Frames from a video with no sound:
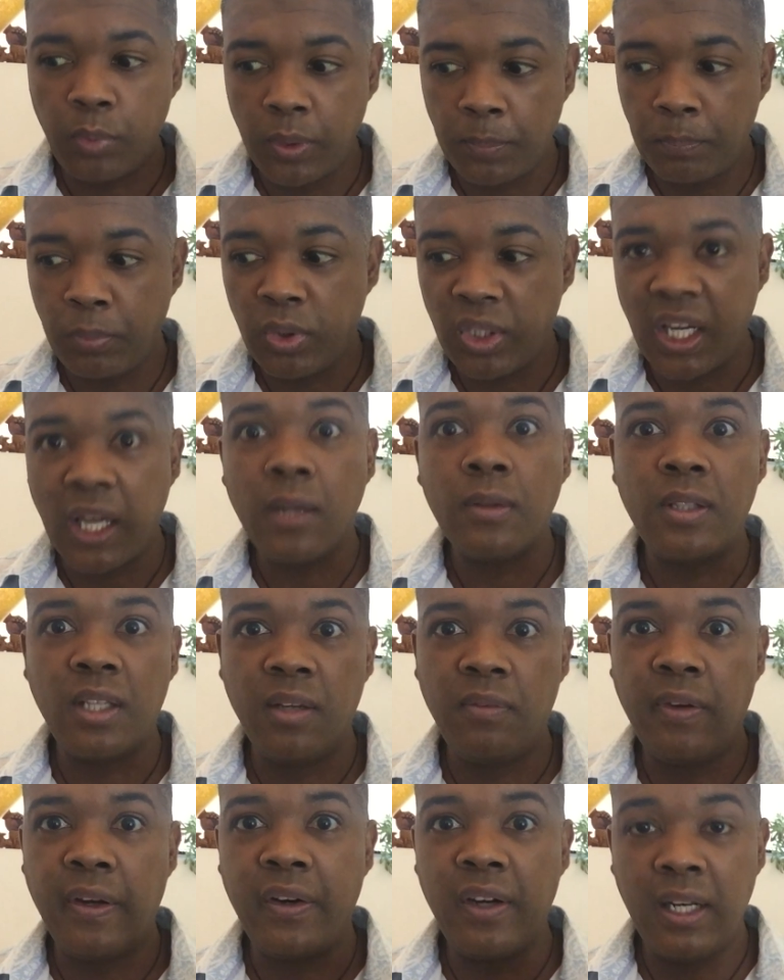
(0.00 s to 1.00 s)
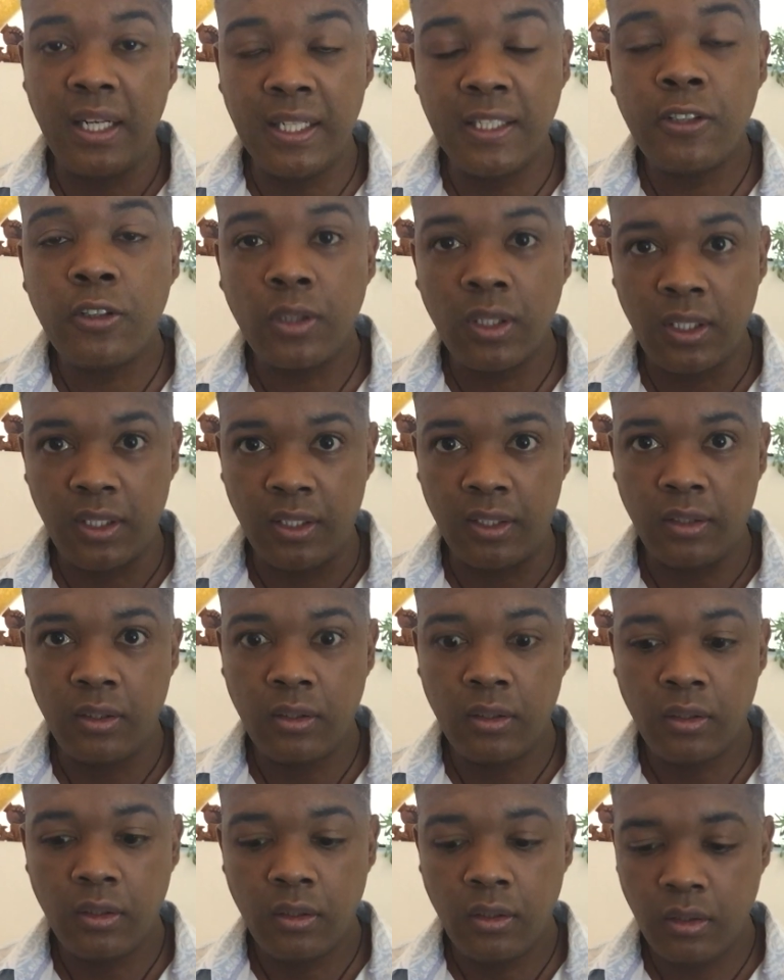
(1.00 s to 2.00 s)
put out there very literally,
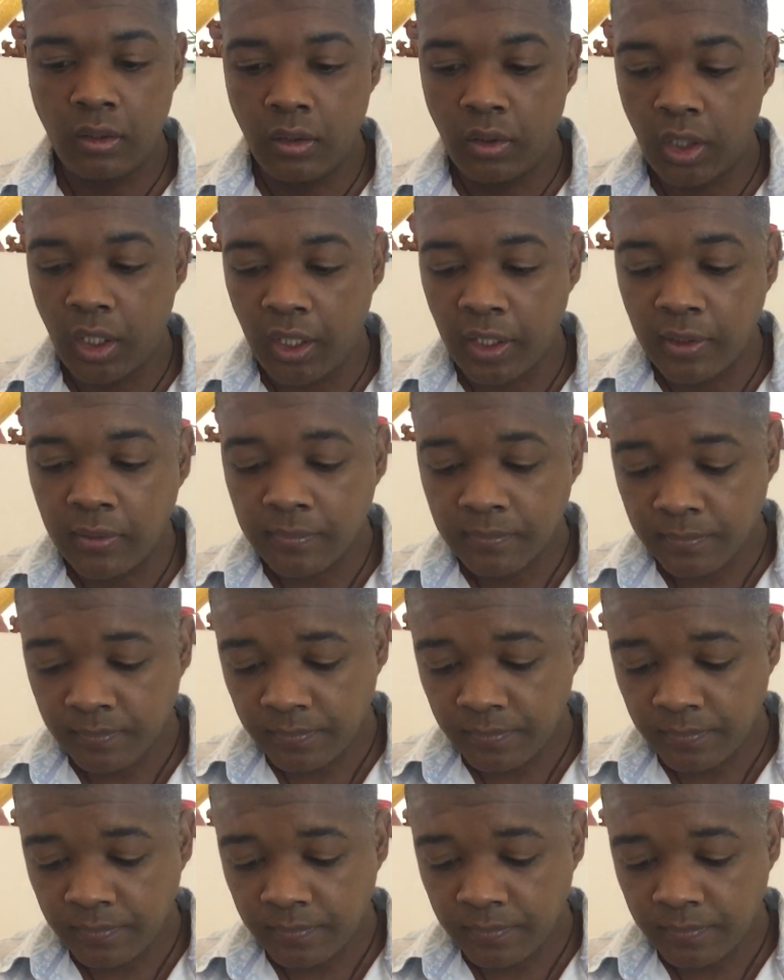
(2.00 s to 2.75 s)
okay?